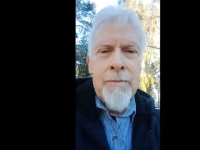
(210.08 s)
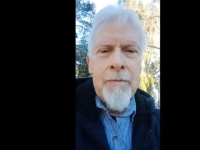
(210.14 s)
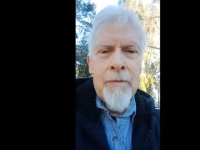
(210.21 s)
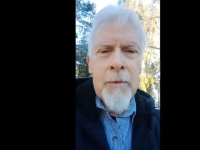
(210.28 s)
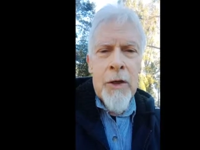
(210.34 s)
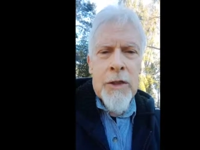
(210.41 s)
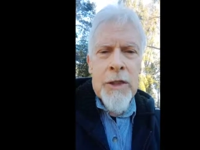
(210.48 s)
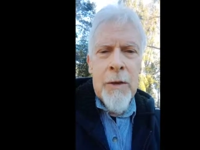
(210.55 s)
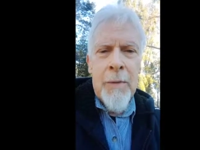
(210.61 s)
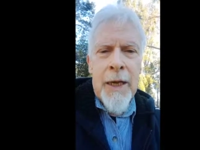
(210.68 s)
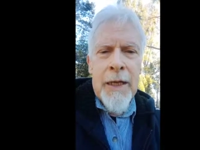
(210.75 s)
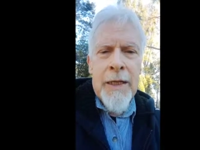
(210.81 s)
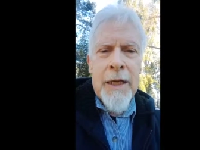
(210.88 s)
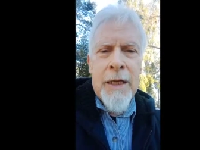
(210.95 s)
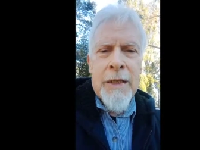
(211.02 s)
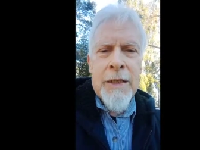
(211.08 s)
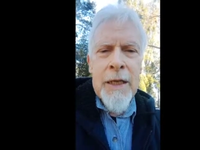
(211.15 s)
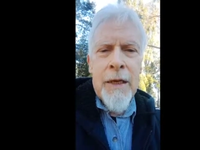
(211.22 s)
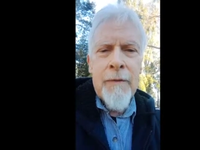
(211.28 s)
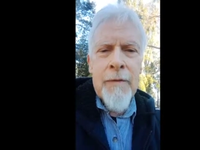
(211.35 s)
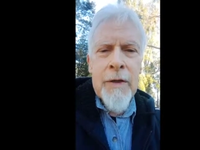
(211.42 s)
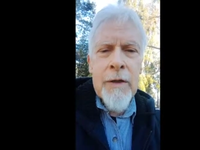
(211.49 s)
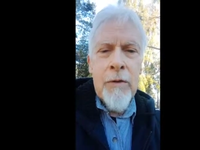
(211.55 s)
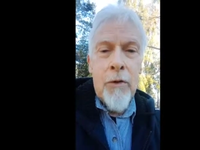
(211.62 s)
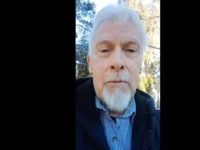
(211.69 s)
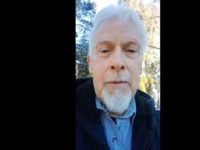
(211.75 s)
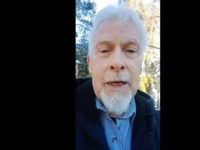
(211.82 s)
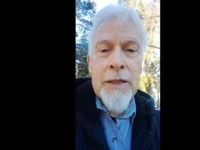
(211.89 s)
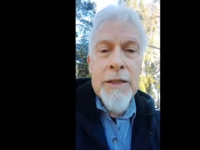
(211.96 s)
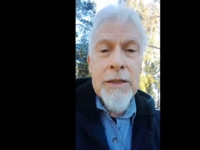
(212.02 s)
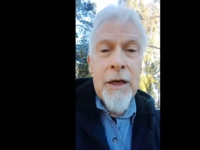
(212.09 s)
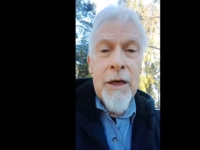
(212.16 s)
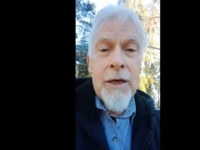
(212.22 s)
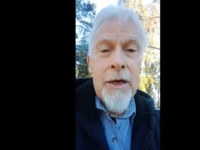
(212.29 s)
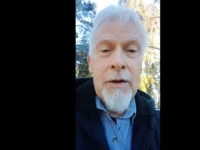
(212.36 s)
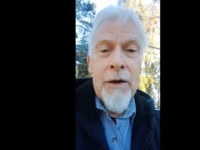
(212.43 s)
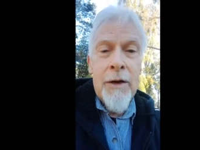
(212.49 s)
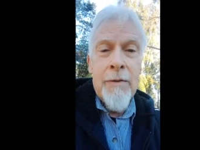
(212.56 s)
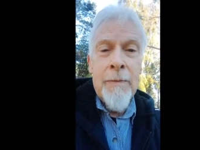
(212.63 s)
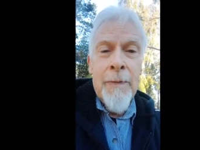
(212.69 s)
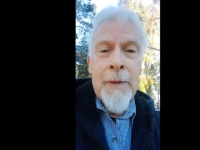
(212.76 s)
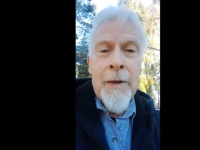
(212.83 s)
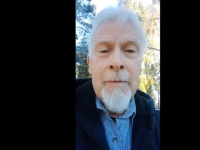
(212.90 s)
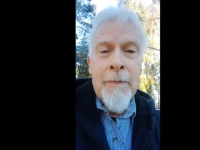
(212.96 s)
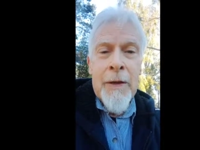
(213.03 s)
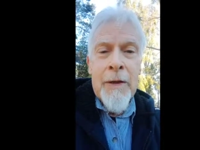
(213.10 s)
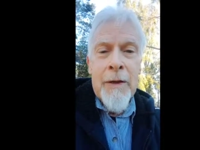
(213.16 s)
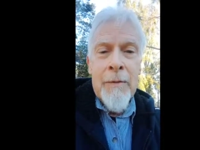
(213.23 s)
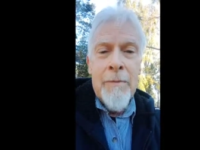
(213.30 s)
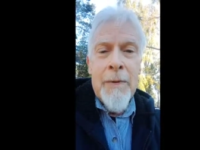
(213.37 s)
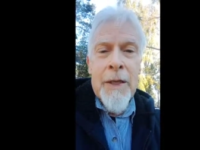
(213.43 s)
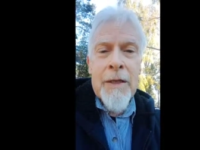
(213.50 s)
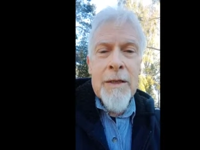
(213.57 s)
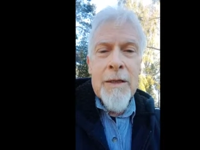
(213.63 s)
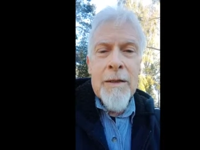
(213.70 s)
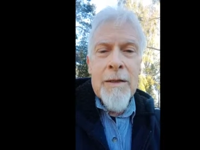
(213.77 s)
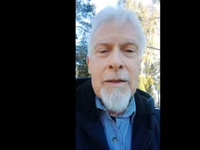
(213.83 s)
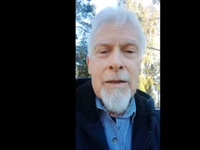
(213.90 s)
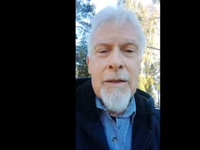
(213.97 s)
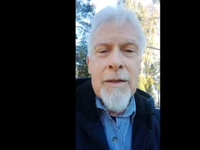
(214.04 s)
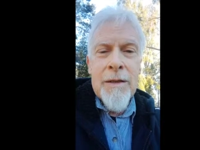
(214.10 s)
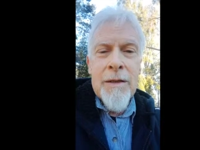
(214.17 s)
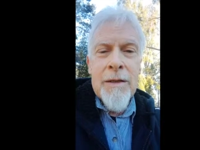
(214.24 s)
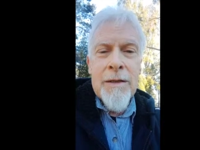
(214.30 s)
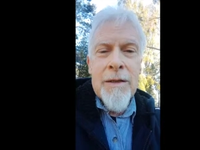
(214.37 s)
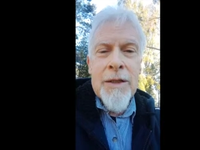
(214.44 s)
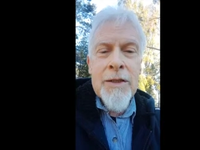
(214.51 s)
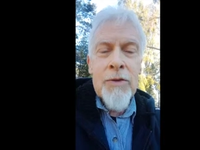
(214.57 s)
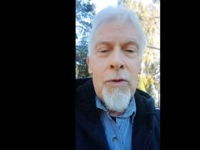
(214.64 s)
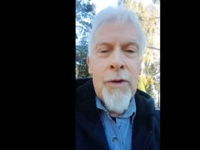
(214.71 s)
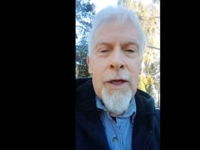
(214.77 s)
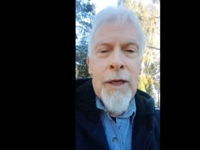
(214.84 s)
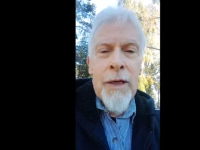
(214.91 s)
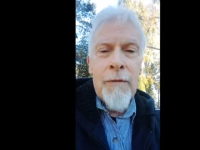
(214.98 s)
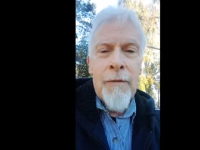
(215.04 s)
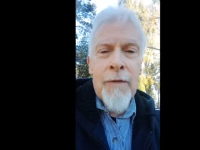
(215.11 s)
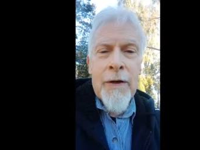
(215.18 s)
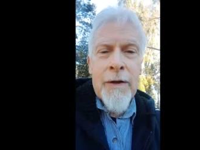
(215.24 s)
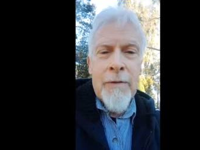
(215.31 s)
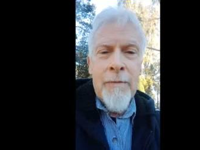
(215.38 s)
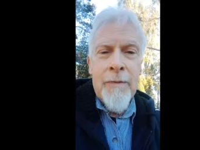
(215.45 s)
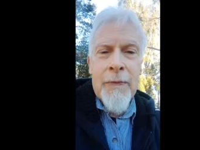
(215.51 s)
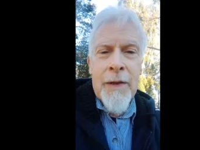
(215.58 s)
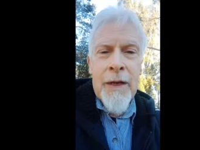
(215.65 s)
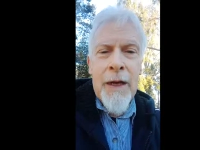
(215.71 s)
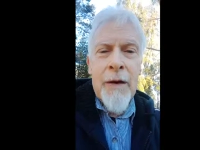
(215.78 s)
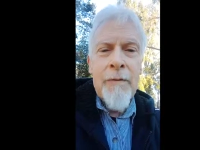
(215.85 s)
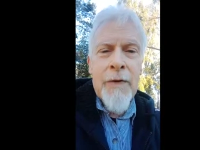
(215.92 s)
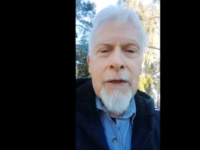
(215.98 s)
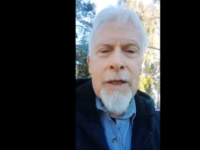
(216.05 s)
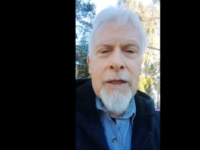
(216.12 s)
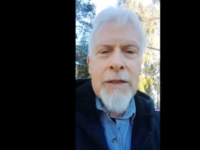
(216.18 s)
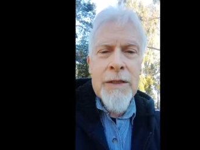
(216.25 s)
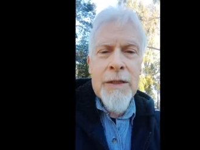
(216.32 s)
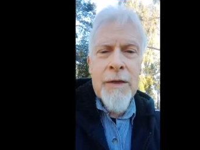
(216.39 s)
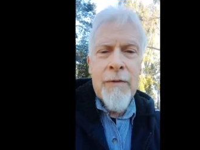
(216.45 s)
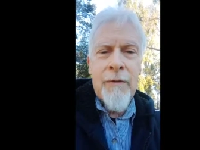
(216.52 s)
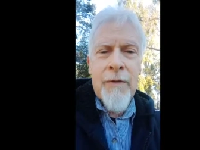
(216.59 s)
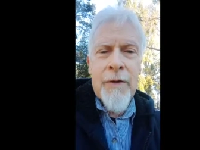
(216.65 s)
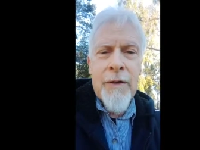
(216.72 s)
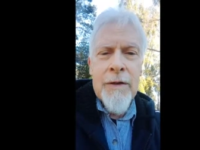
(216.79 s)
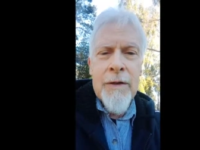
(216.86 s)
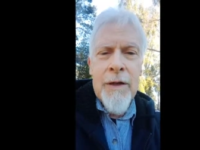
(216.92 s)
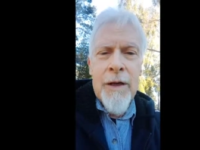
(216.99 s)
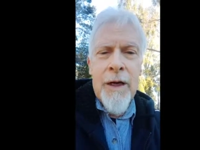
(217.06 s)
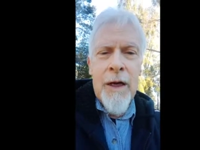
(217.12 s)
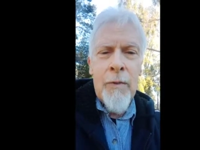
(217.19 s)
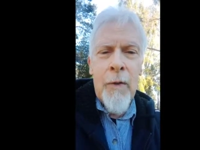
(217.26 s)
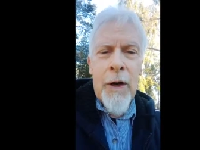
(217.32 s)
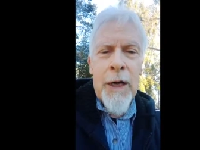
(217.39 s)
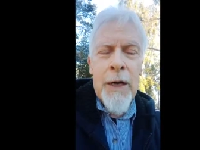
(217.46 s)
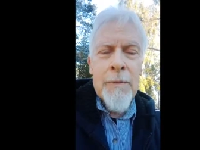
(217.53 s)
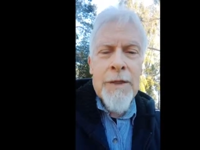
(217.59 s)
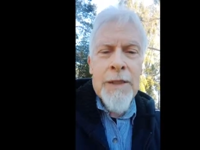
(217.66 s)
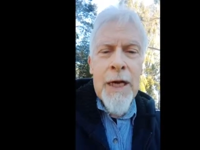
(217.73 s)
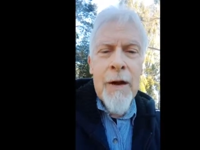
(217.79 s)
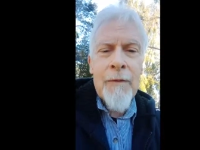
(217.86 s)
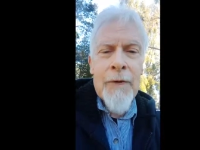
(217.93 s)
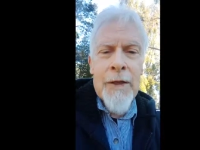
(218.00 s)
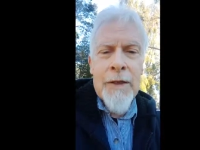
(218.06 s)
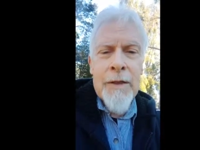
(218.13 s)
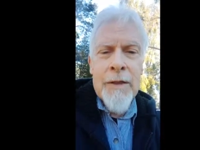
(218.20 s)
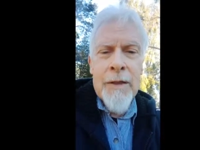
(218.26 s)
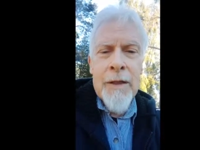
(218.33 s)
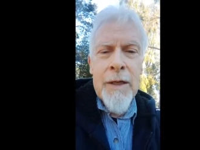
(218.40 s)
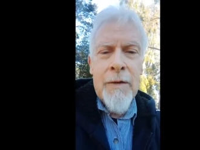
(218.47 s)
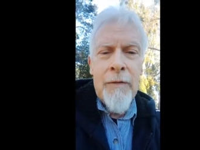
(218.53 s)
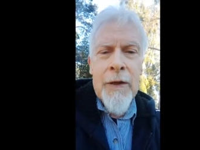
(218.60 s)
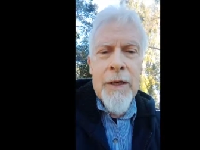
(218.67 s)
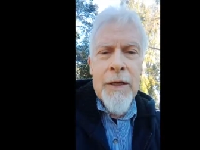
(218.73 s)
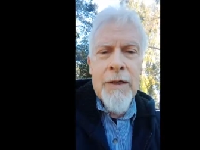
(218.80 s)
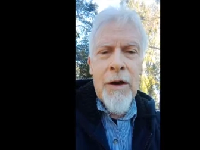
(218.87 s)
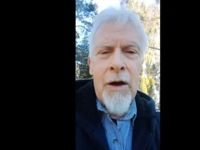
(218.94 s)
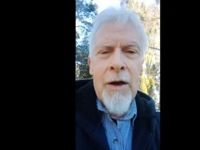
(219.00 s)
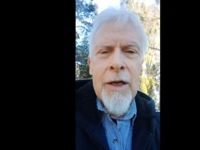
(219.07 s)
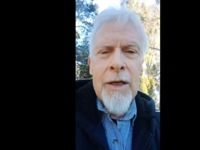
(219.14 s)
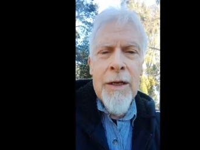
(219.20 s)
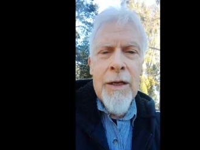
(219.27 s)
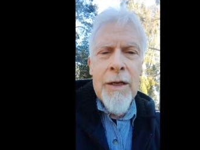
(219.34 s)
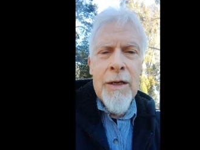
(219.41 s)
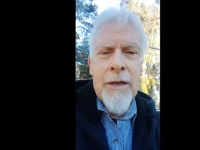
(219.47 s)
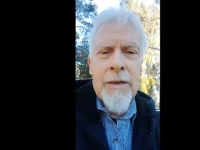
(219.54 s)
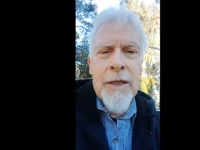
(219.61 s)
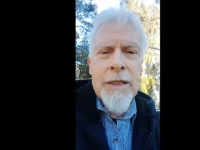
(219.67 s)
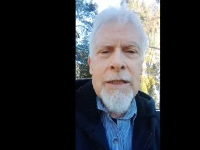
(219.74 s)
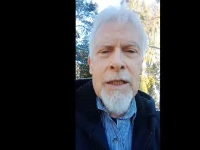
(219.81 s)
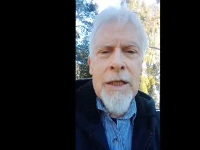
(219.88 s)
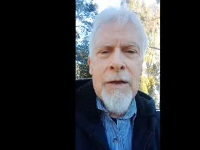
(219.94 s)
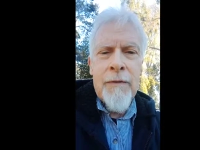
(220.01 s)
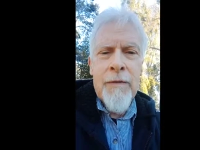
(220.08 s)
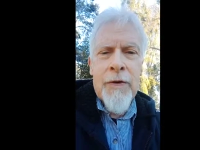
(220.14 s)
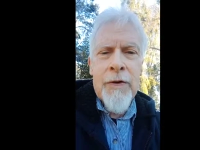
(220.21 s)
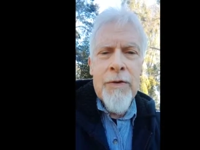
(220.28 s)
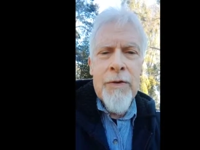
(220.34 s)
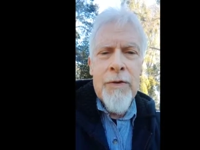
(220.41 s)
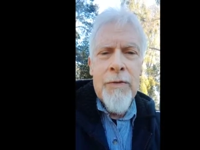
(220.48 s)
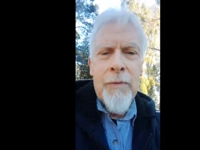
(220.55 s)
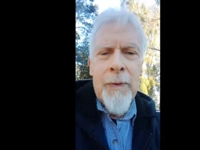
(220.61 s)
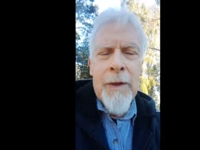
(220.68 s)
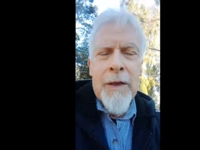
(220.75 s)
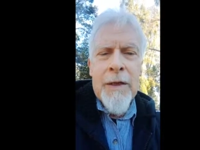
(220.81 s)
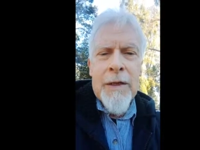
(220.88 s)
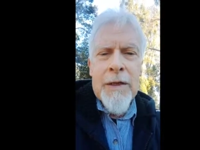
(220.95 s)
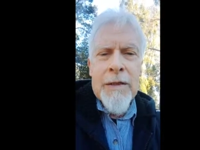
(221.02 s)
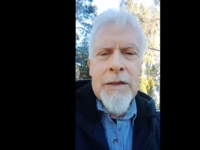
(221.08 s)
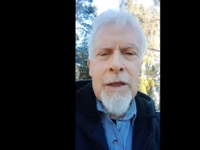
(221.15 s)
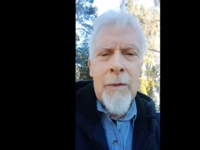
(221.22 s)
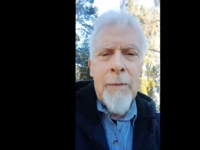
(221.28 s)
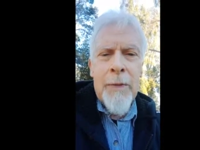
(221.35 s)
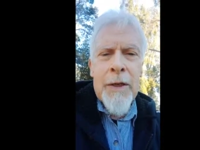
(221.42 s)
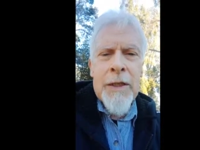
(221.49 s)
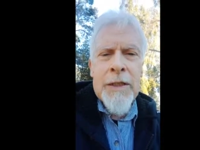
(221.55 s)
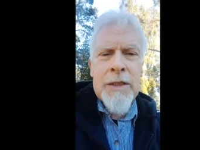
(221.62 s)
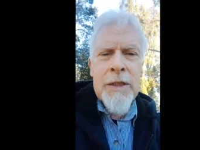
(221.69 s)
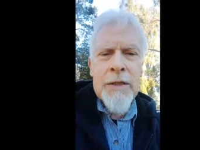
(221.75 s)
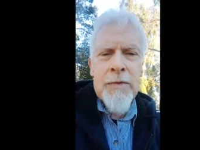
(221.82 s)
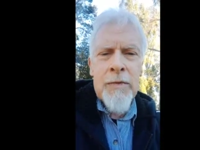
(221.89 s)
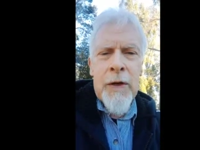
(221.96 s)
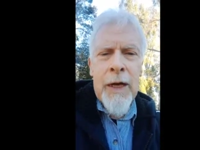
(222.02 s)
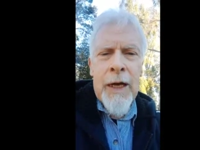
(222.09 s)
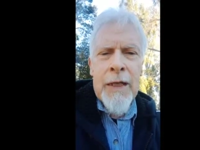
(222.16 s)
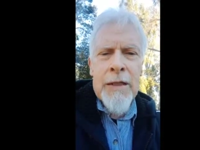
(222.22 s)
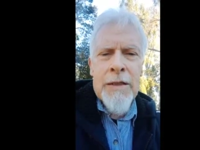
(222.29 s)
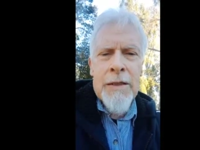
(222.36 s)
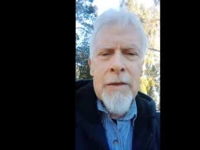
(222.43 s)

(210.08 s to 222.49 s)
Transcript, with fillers: not so many years left or months, I don't know. But it's all a gift. Everything is a gift. And what comes after living and dying, that's a gift too. So please just relax,